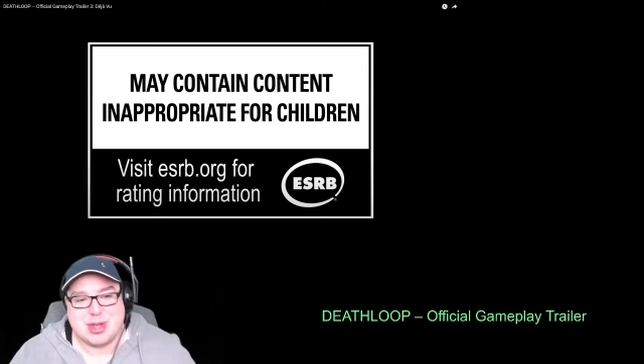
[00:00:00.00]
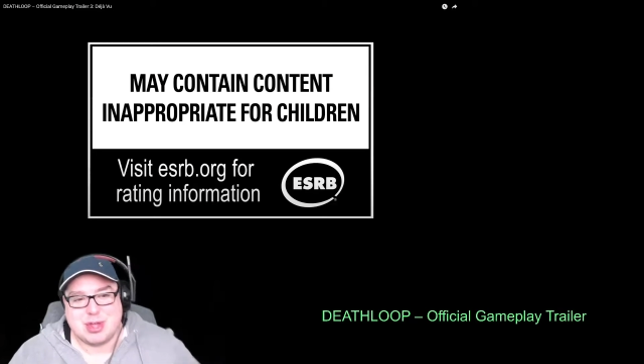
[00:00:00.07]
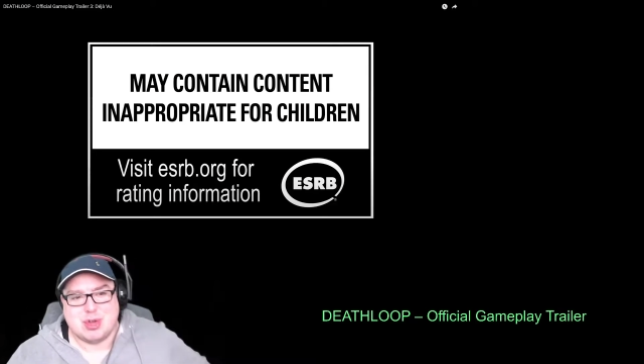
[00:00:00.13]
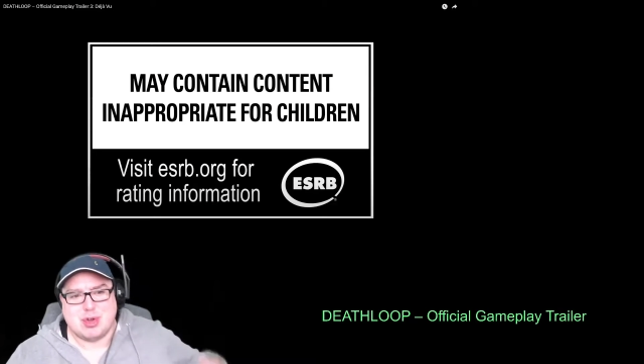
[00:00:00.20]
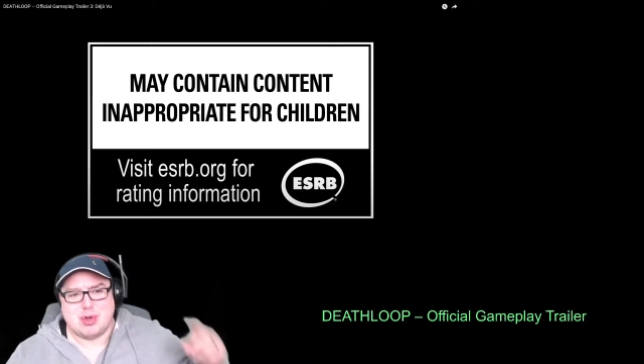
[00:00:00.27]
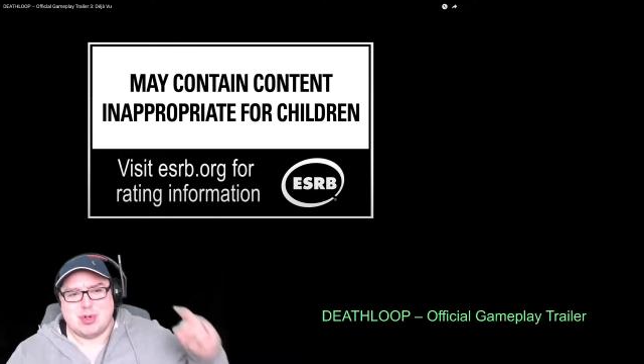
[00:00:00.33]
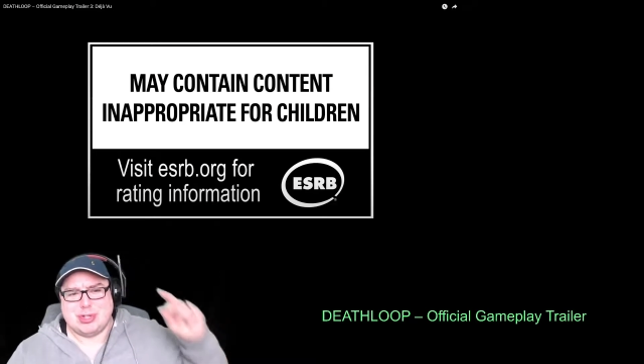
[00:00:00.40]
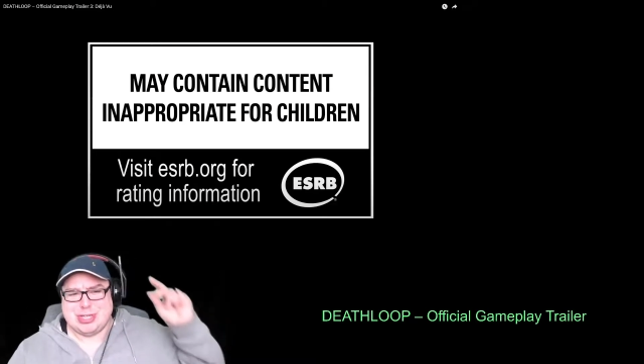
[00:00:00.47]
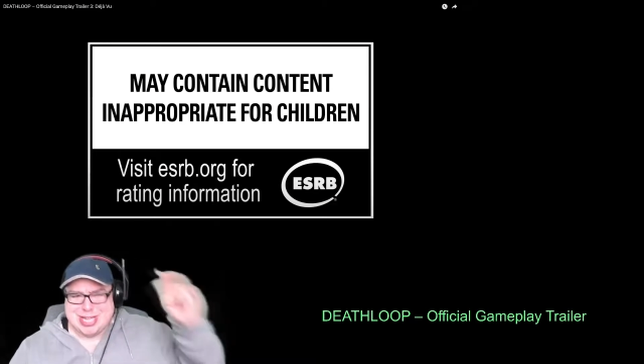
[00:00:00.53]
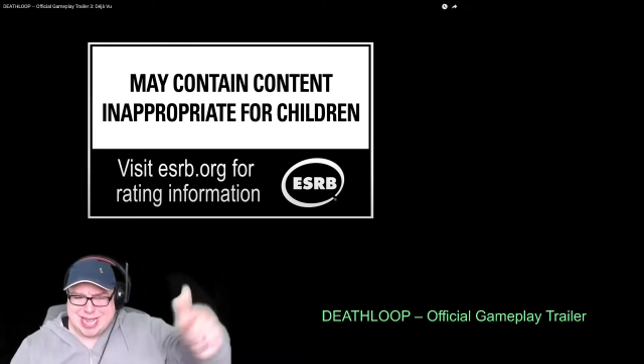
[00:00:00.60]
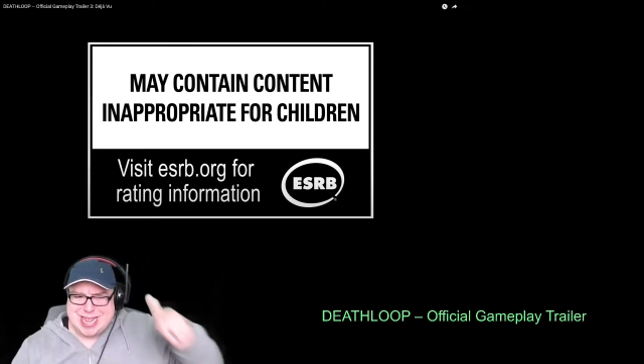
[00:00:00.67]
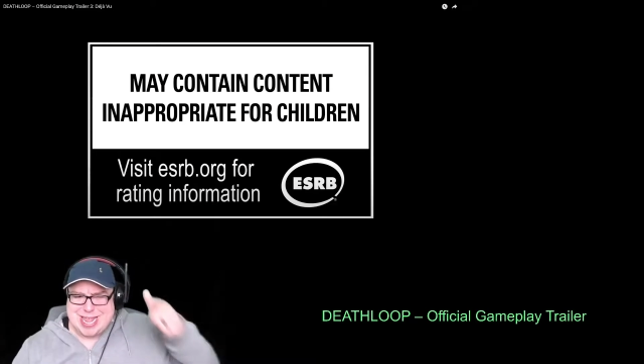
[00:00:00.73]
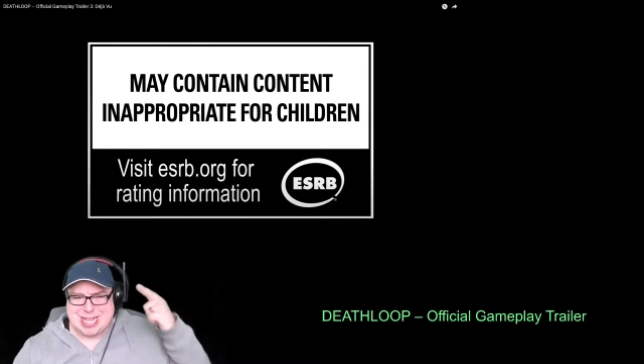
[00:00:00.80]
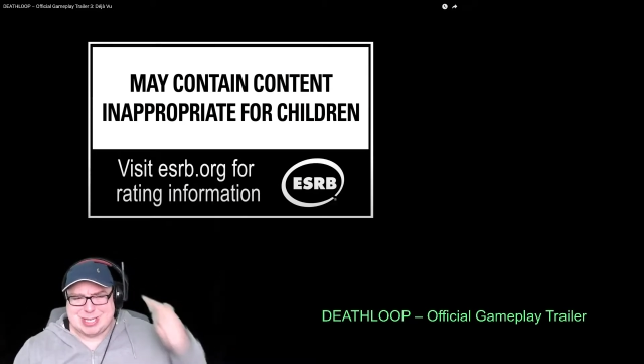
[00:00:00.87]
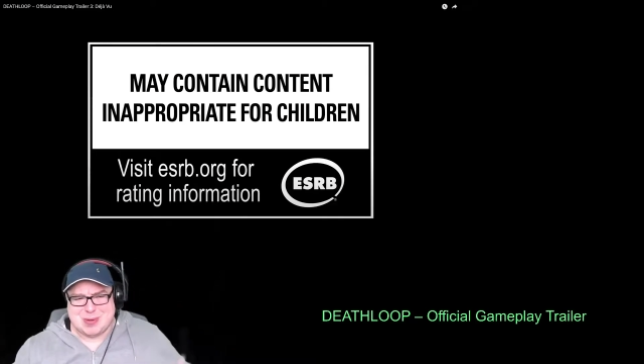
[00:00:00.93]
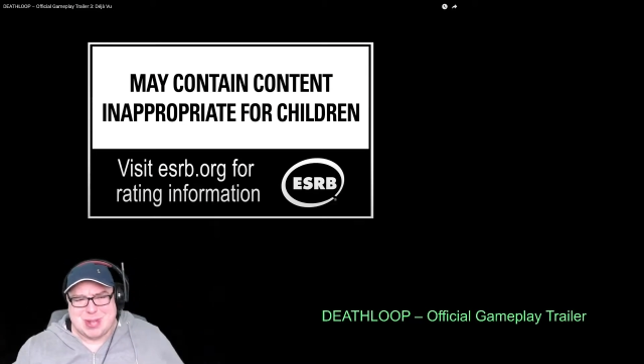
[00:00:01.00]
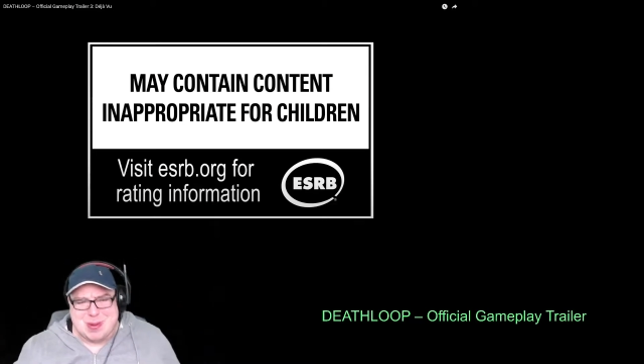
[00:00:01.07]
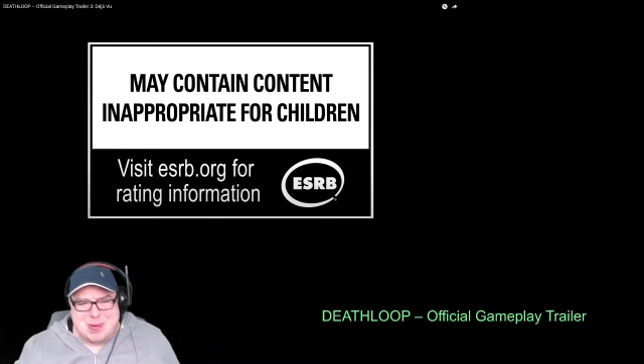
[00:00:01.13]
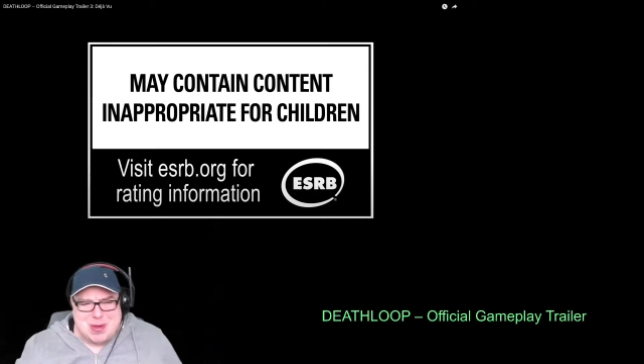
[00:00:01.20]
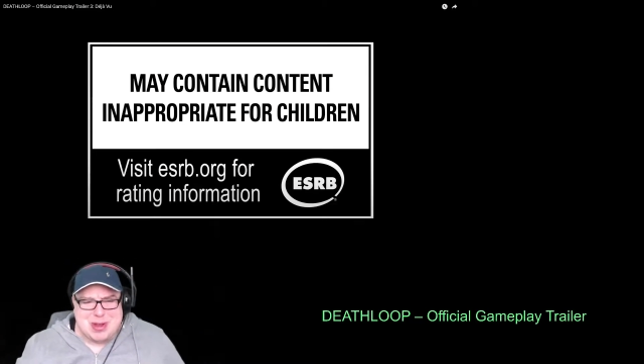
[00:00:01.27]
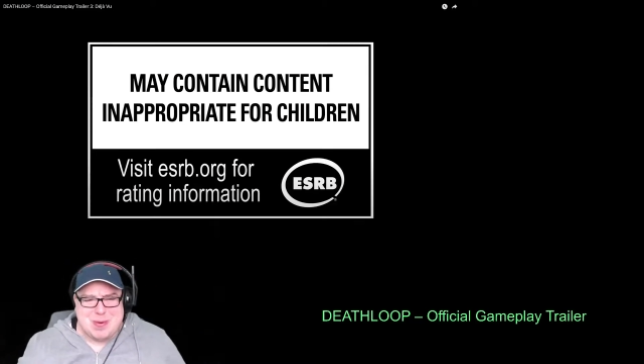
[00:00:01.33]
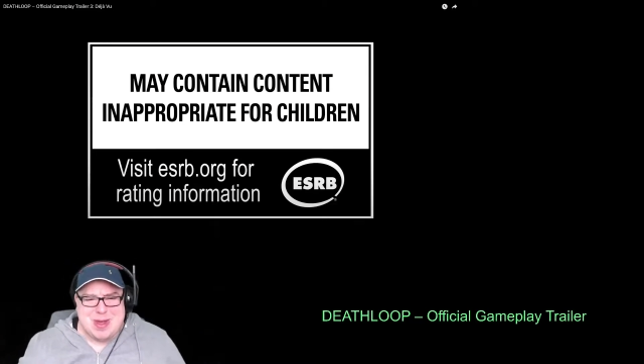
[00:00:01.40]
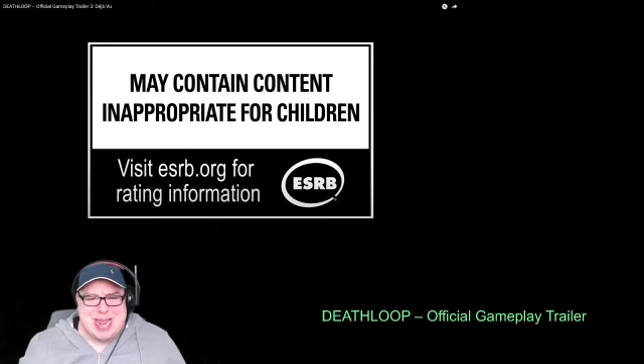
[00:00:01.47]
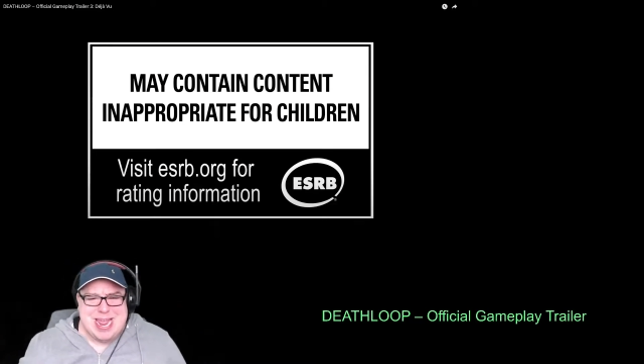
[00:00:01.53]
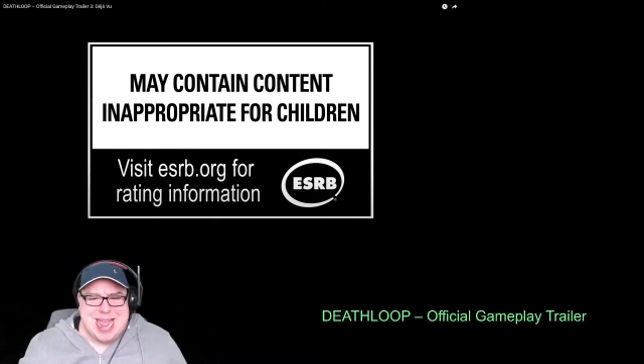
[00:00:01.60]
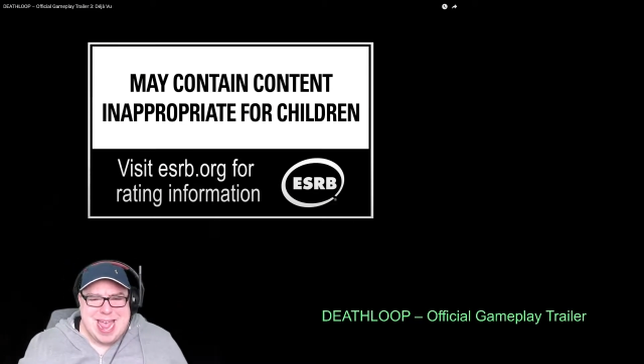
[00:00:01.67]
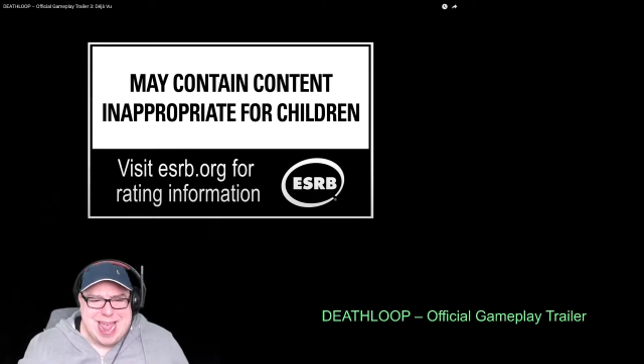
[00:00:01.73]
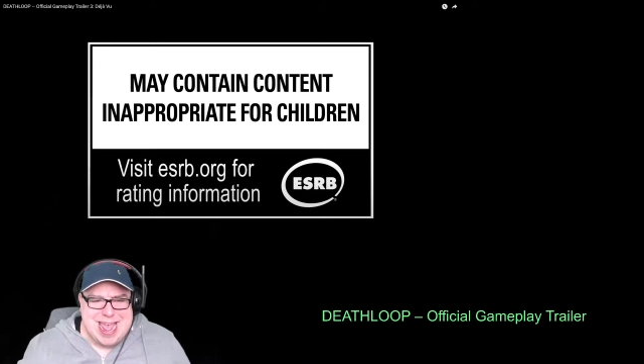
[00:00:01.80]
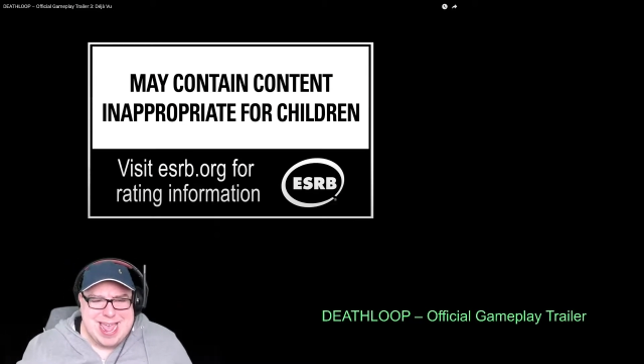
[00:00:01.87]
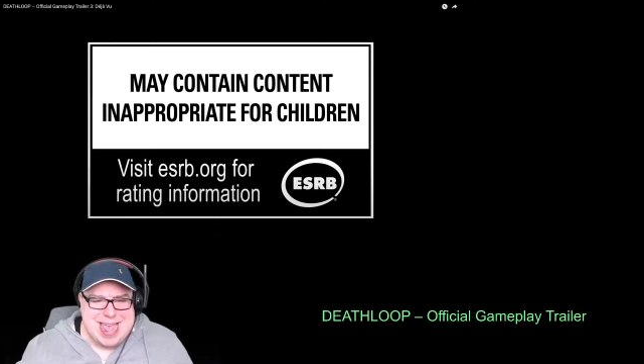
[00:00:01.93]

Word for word: good. That's what I want to hear.